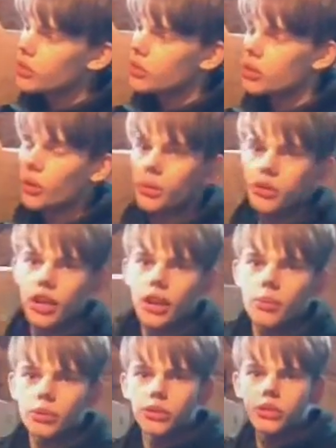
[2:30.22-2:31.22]
So I wasn't
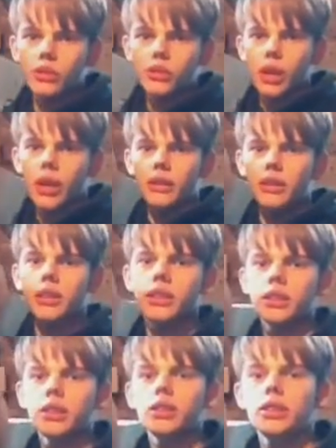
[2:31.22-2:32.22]
able to do that.
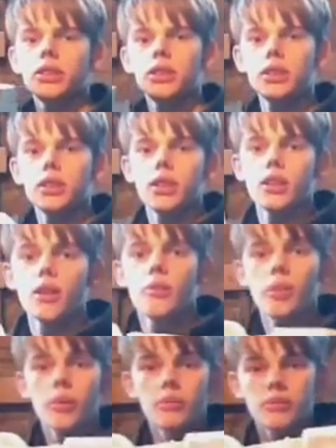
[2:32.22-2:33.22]

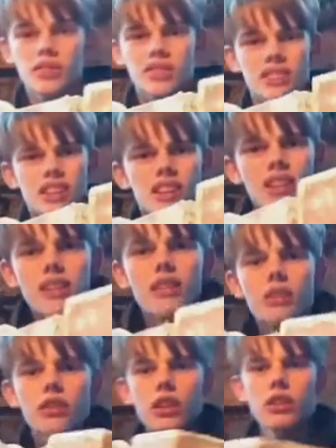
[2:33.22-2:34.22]
But
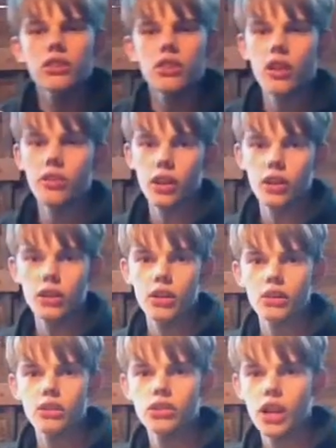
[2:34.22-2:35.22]
since I've
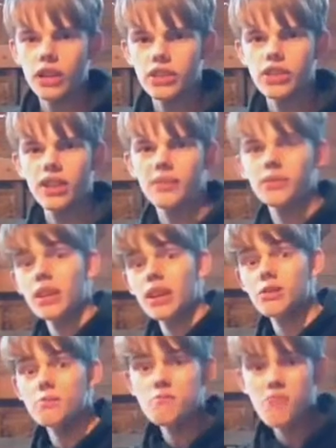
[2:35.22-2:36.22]
changed it,
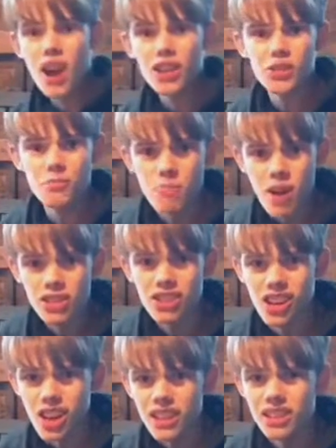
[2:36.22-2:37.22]
it's much
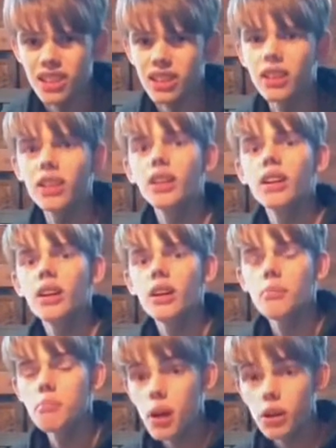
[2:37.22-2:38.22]
lighter.
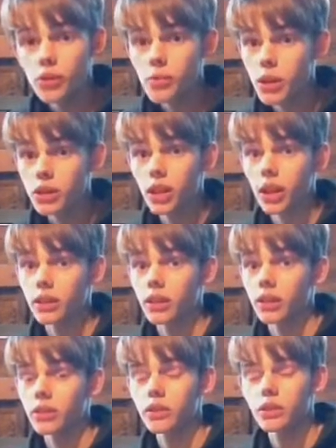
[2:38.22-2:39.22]
Much
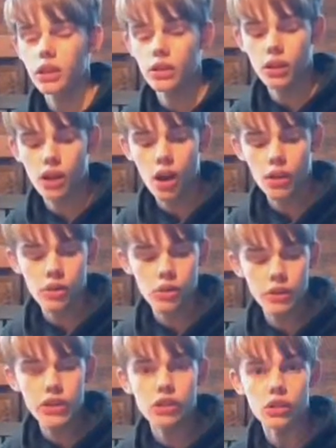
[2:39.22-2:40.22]
lighter than the other
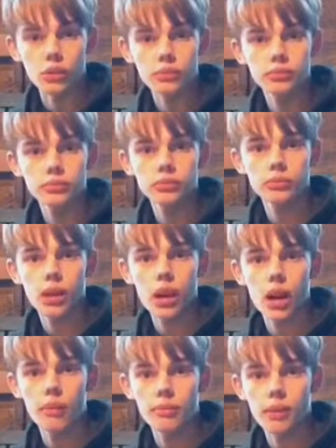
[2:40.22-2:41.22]
original,
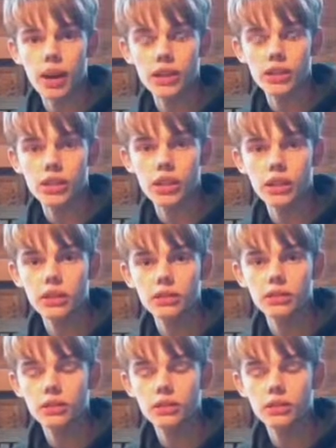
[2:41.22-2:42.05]
actually.